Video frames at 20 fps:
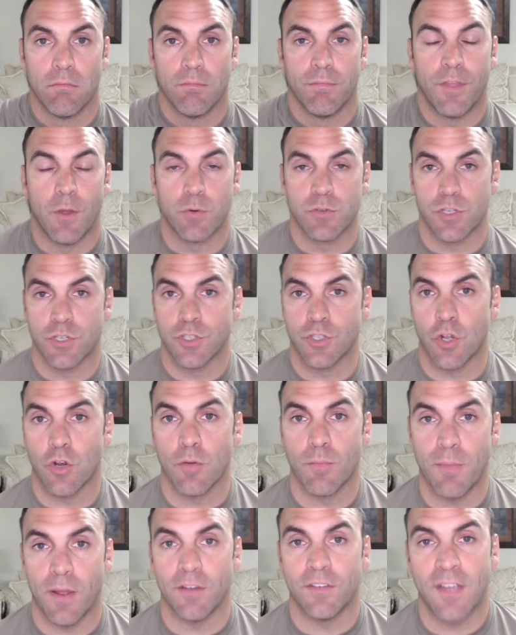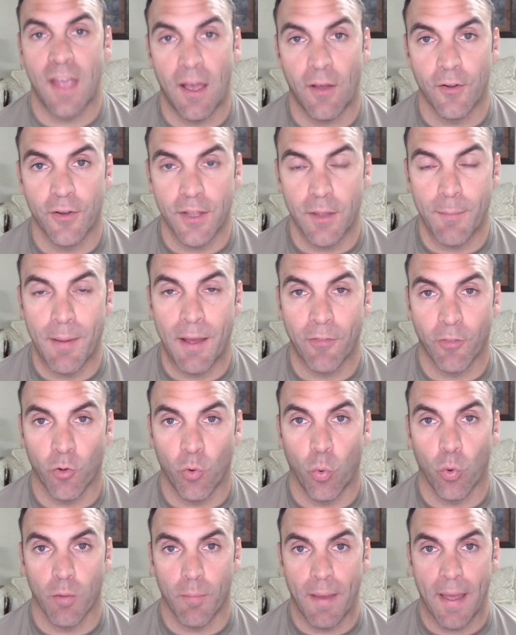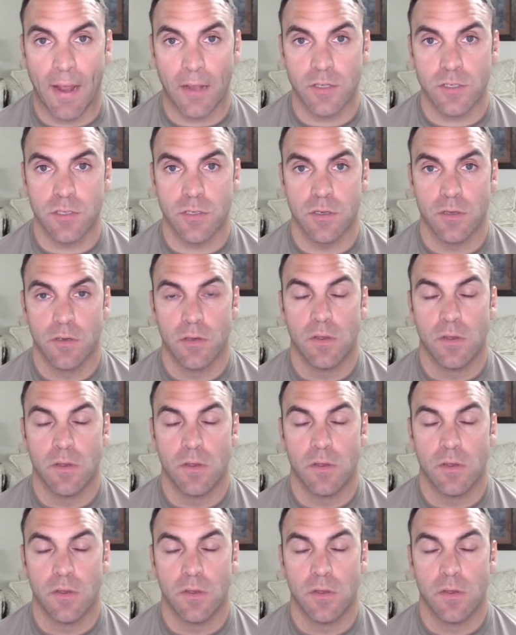there was a certain mentality about the quarterbacks